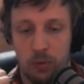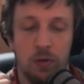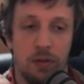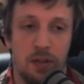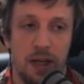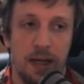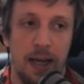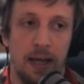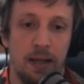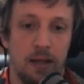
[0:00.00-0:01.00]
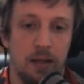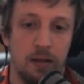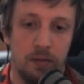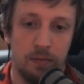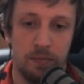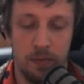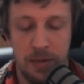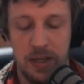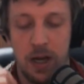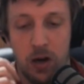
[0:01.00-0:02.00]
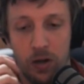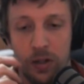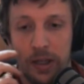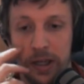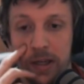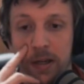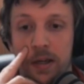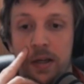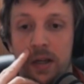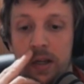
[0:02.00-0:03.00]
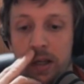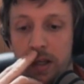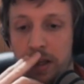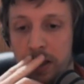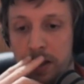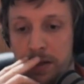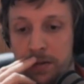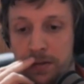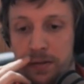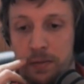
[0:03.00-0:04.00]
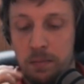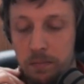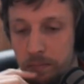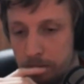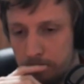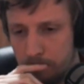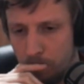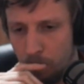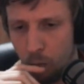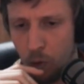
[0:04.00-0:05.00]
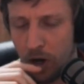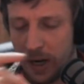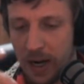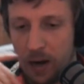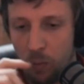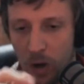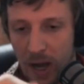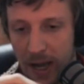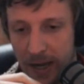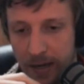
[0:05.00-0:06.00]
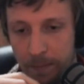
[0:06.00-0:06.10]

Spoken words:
thing for me currently is working out a way.